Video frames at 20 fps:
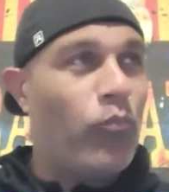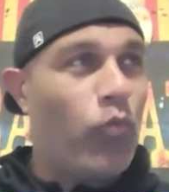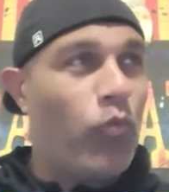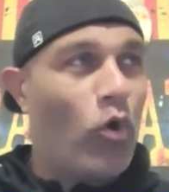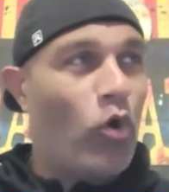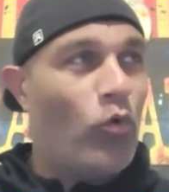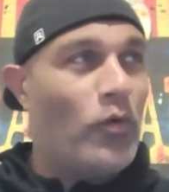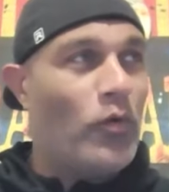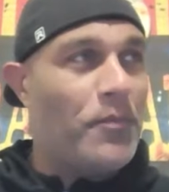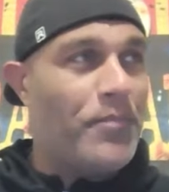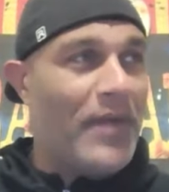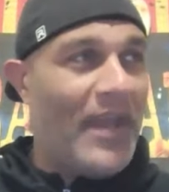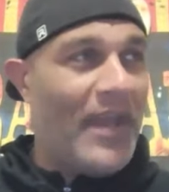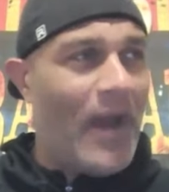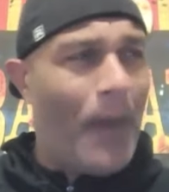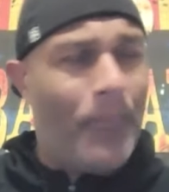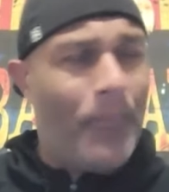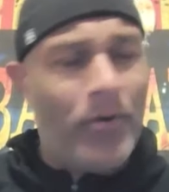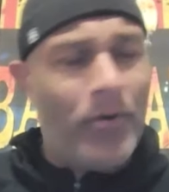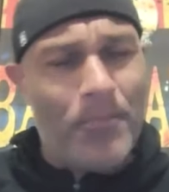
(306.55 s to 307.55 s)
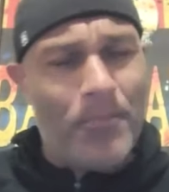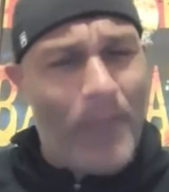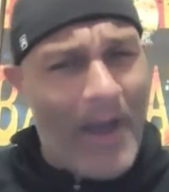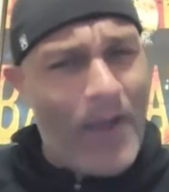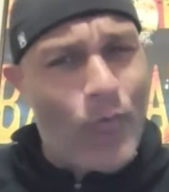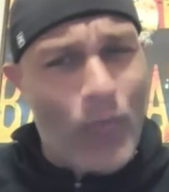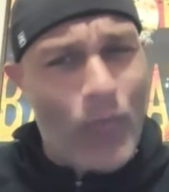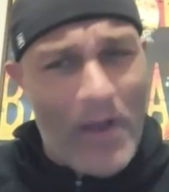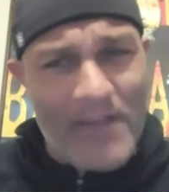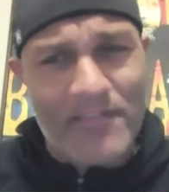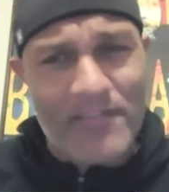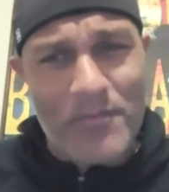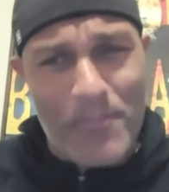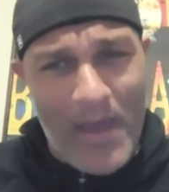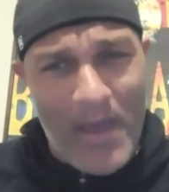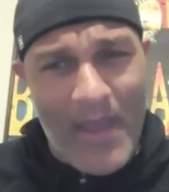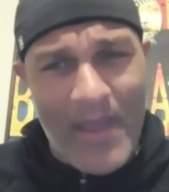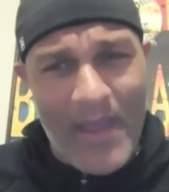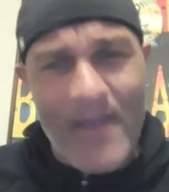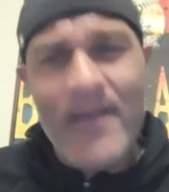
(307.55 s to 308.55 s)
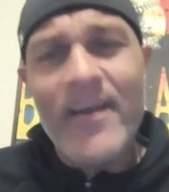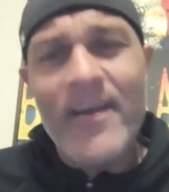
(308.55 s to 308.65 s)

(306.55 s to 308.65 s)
role would be, and I'll put my resume.